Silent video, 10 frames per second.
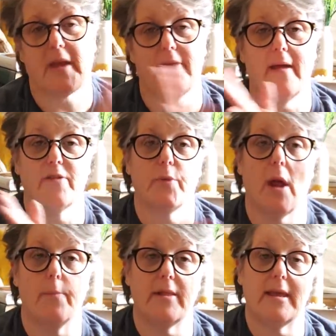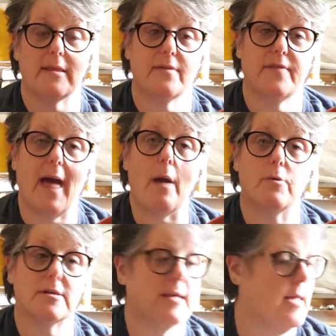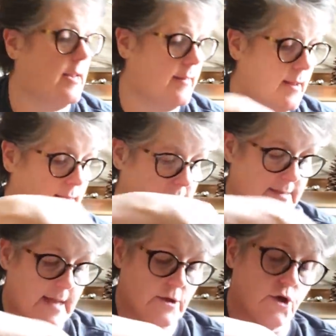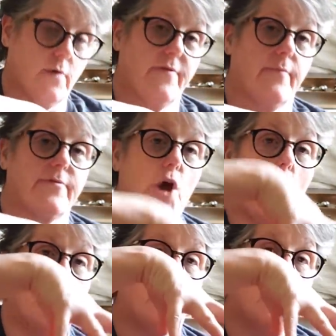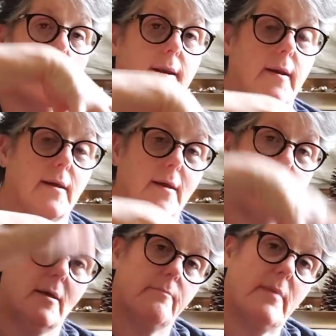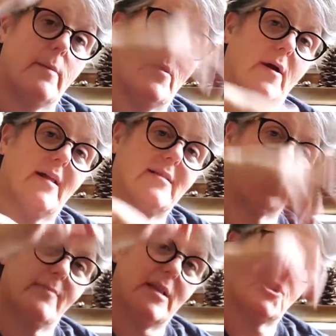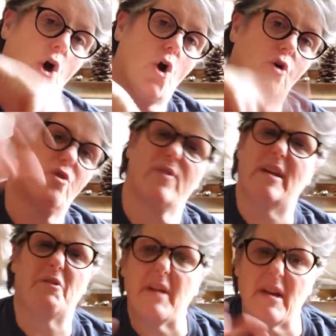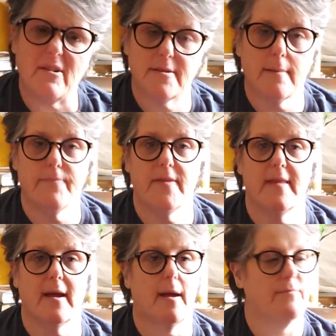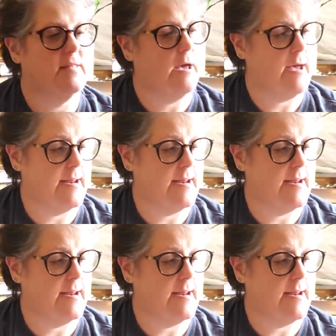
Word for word: And that's what I'll plant the flowers in. And then in the center of the top one, maybe I'll get some like tall greenery or something that comes out.